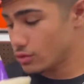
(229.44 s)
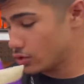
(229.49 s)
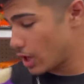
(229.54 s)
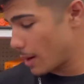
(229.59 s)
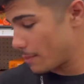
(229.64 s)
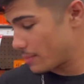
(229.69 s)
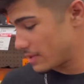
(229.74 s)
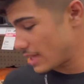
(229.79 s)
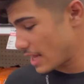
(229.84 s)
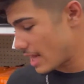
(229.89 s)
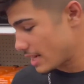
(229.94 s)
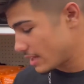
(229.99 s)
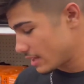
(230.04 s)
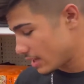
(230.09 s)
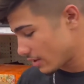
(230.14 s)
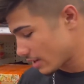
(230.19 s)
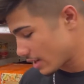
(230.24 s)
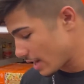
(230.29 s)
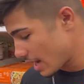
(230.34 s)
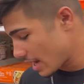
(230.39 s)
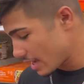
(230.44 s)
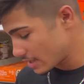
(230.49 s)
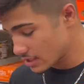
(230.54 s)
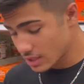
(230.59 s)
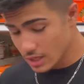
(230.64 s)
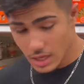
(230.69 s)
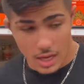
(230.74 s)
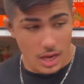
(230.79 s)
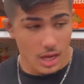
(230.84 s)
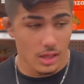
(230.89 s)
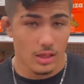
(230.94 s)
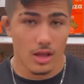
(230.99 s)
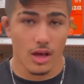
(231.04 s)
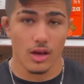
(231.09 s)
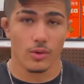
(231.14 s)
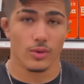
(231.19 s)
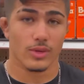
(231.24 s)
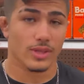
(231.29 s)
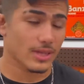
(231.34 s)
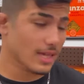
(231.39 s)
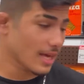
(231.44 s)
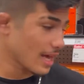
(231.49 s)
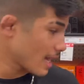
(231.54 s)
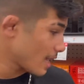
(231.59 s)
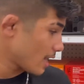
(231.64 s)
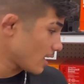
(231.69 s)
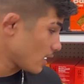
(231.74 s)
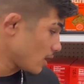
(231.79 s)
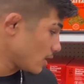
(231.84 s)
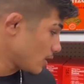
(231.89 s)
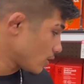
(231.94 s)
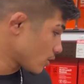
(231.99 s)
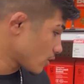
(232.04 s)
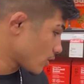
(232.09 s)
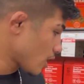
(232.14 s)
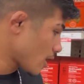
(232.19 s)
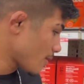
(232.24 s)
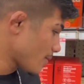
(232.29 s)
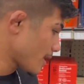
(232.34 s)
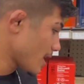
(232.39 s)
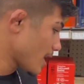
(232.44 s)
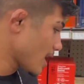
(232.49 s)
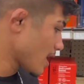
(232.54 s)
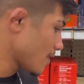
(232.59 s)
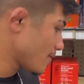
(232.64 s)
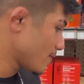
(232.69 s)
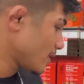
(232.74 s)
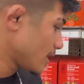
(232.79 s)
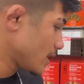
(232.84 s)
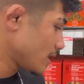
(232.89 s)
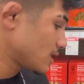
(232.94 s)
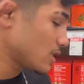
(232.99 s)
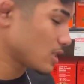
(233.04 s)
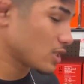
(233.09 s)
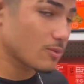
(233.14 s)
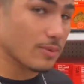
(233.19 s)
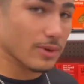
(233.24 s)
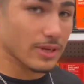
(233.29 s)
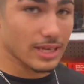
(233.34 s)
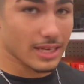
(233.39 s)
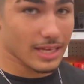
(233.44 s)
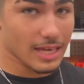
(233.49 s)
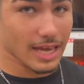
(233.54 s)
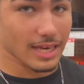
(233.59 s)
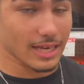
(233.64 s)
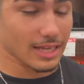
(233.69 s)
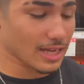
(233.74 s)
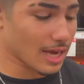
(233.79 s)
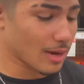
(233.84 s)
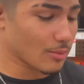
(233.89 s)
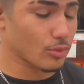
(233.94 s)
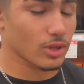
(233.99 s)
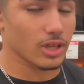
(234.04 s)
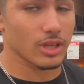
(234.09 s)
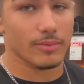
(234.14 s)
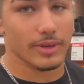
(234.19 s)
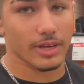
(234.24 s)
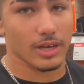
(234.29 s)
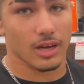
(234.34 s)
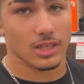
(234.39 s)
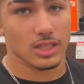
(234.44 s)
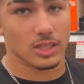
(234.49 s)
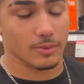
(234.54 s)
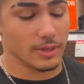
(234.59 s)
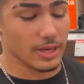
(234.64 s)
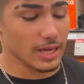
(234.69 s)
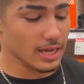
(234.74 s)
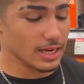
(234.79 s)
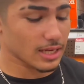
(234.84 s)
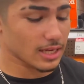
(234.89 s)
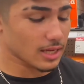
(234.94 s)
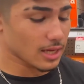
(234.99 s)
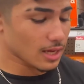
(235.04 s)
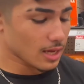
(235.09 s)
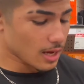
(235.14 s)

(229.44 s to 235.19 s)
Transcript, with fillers: Dropping that in there, guys. Along with that, another carb I have is spaghetti. I'm really big on spaghetti.